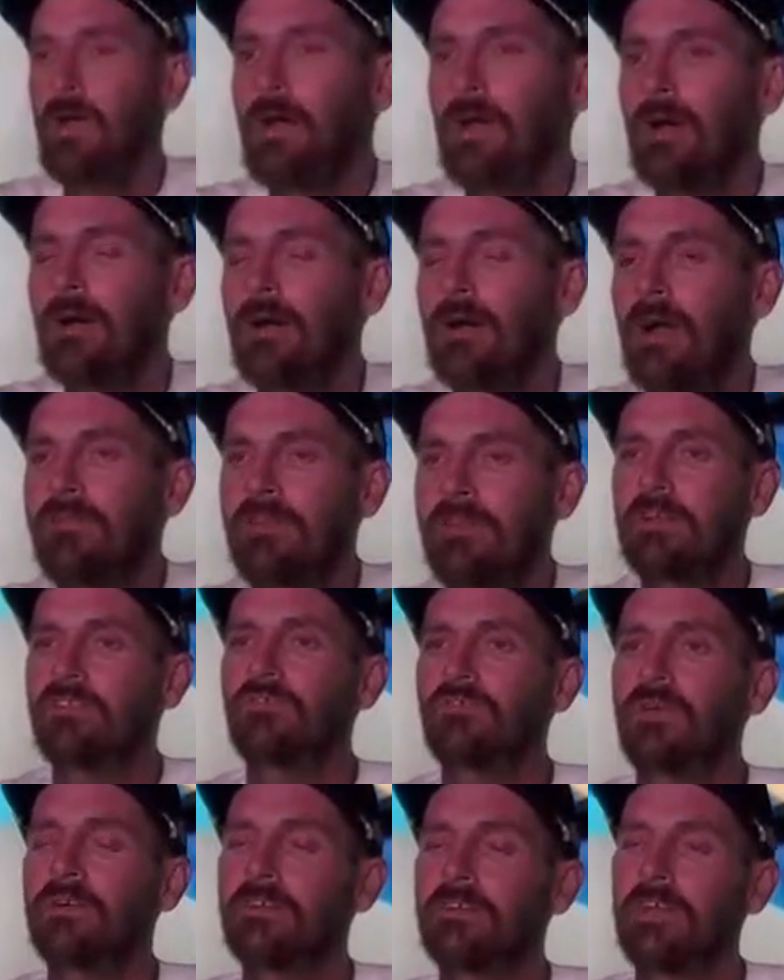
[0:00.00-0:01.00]
I think it's
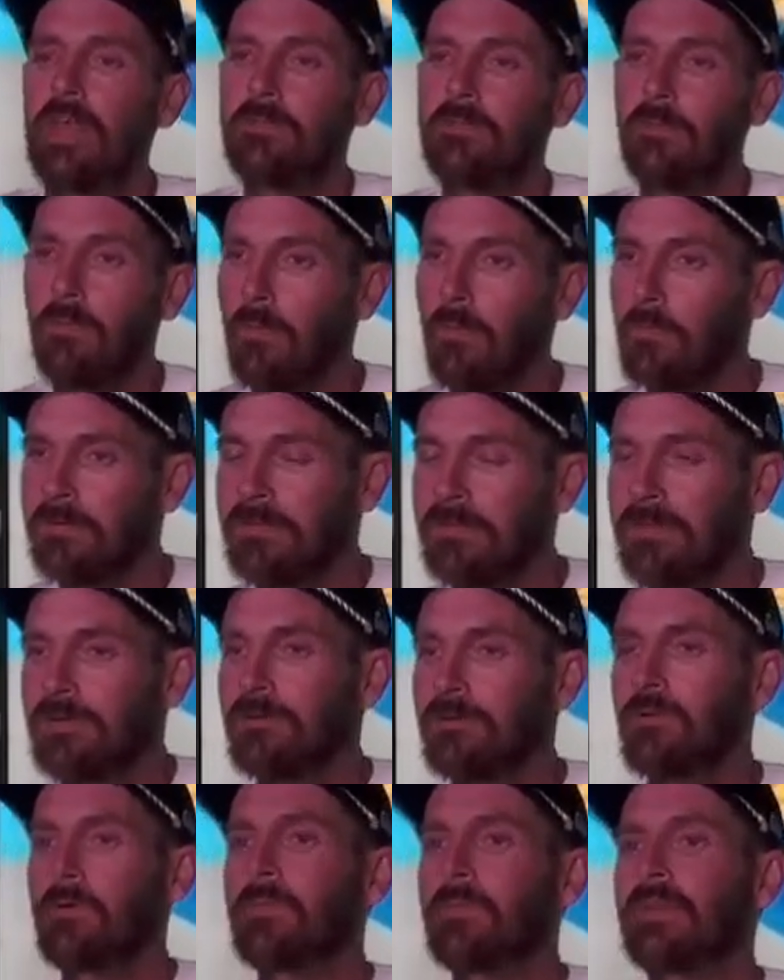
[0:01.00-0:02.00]
very capable with the
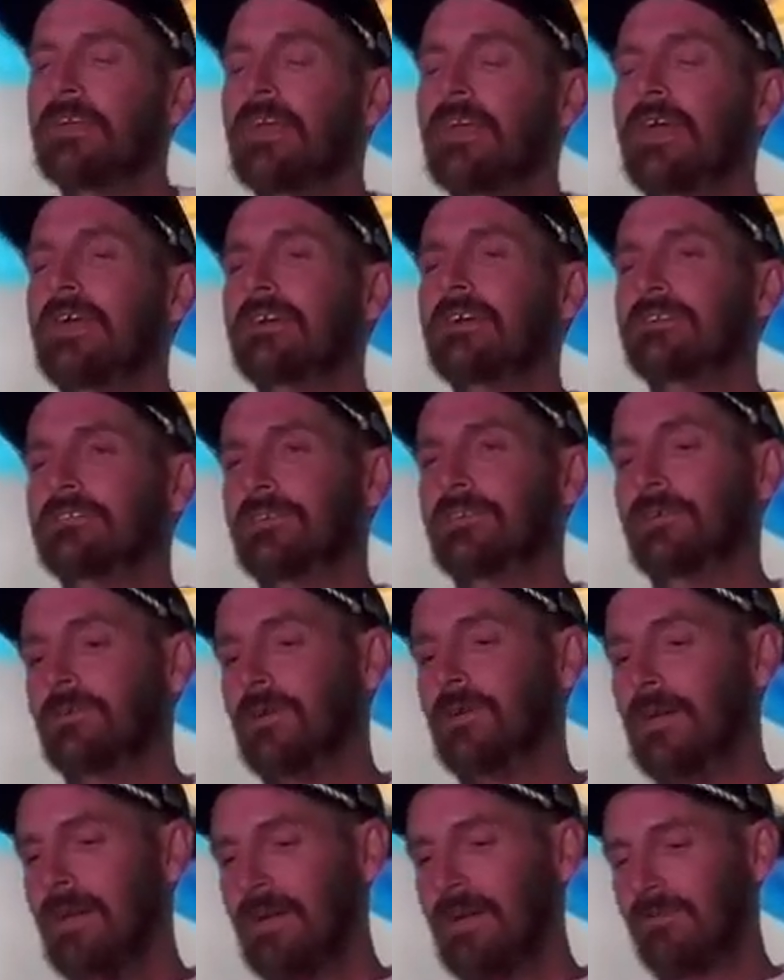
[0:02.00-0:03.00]
equipment he has. So
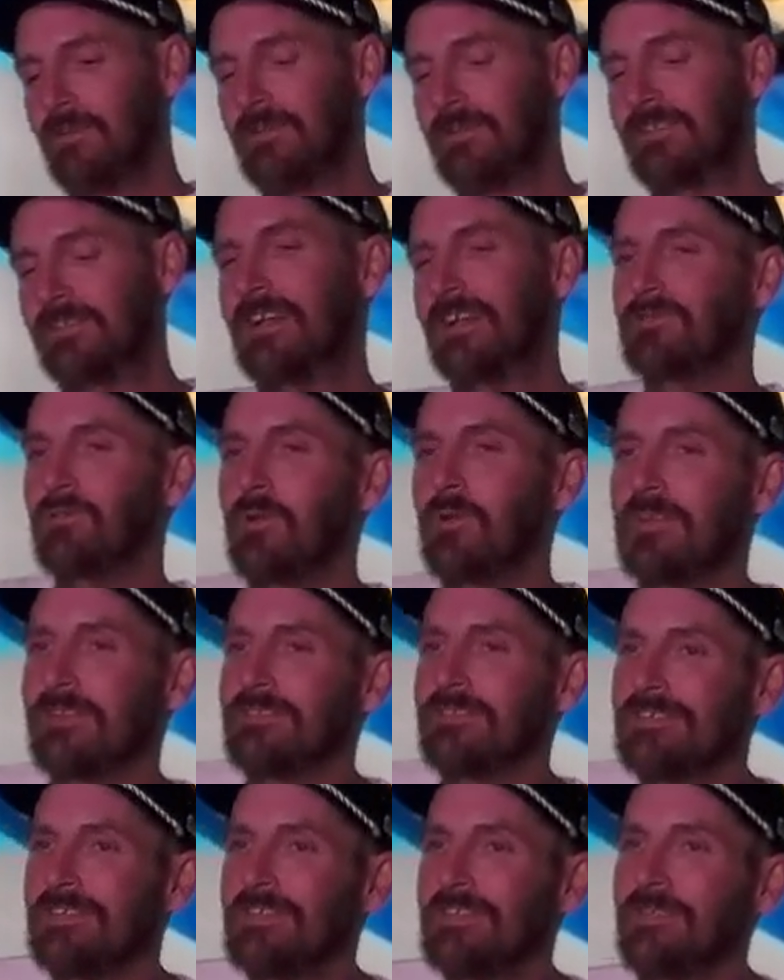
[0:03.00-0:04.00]
we're just going to have to wait
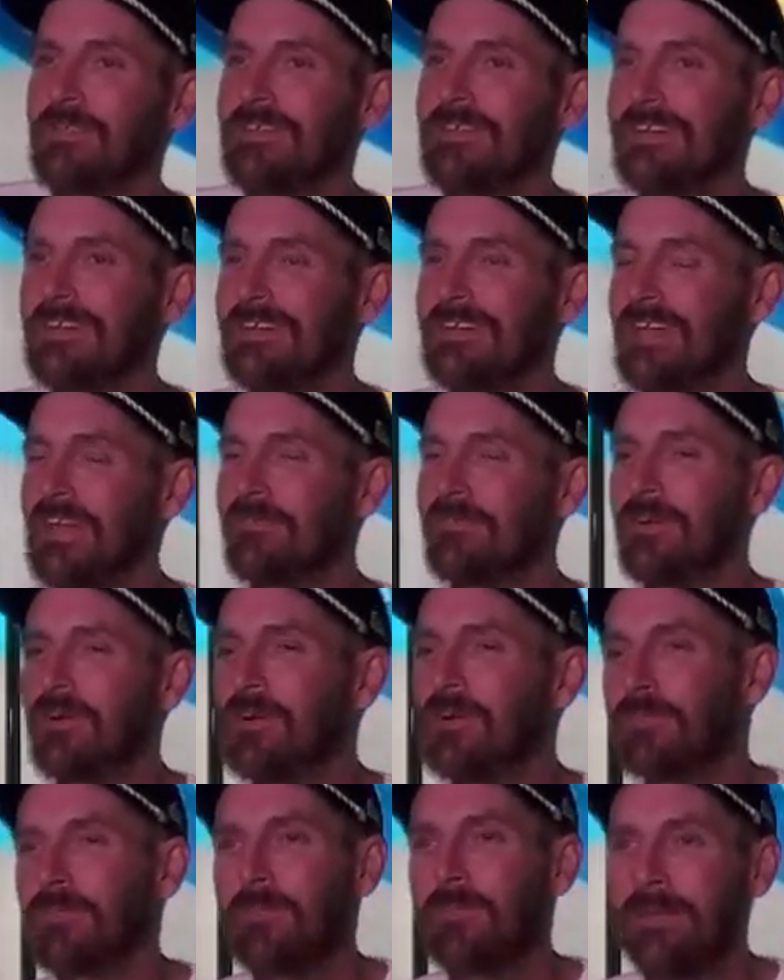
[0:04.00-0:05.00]
and see. But yeah, Kevin
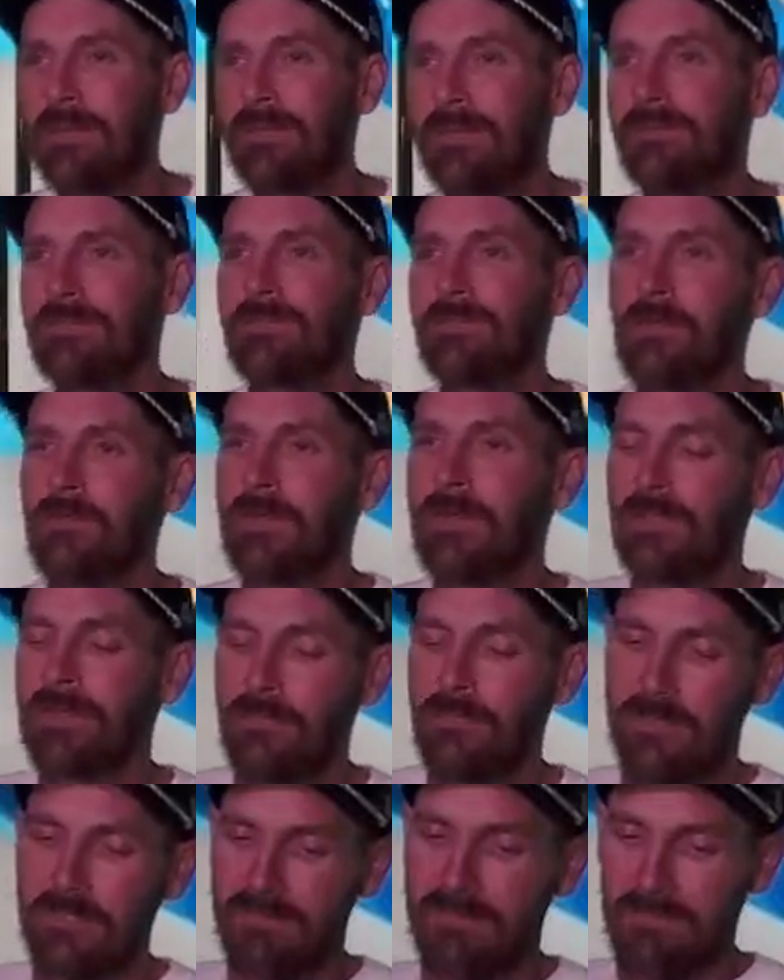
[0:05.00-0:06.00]
Harvick, man, the man, the
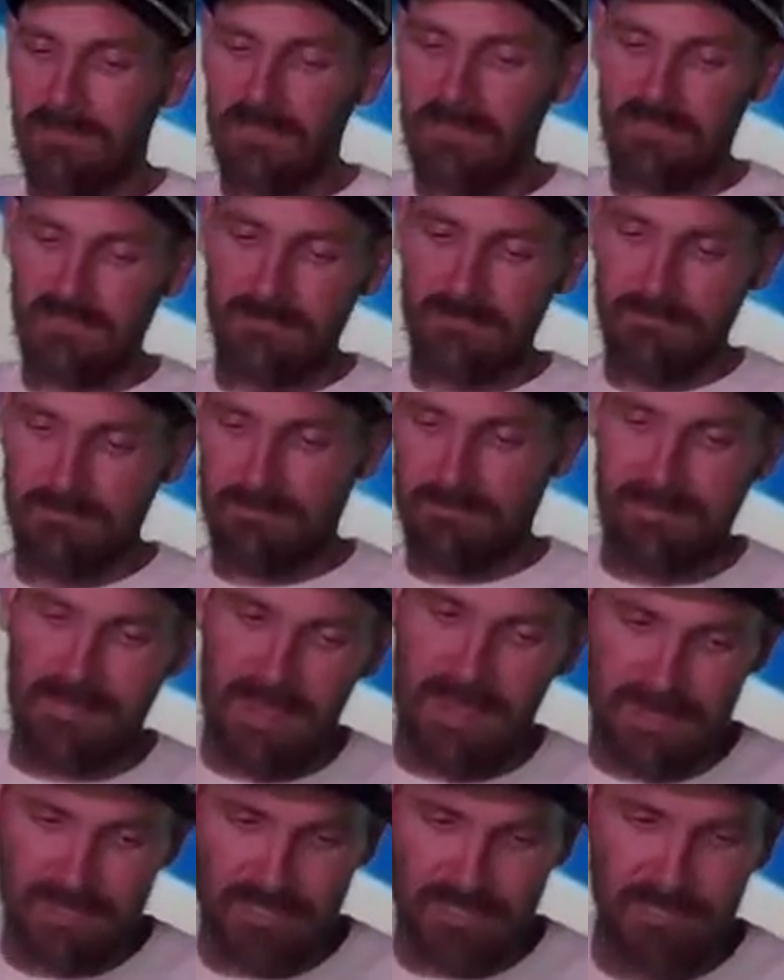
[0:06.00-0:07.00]
myth, the legend
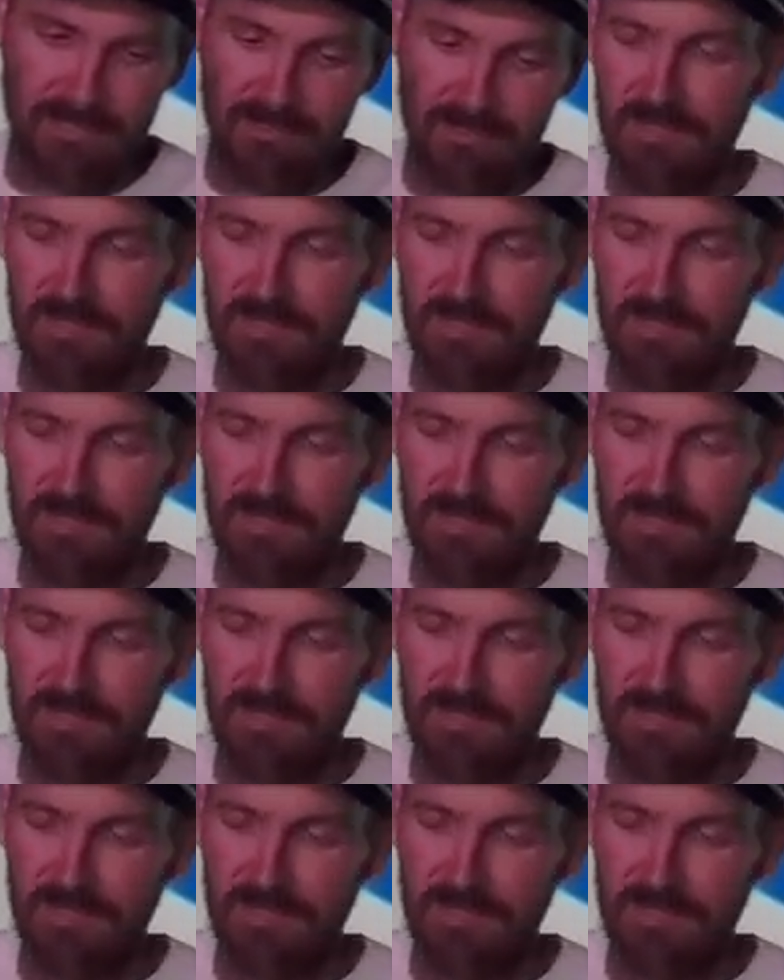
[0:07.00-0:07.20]
last year.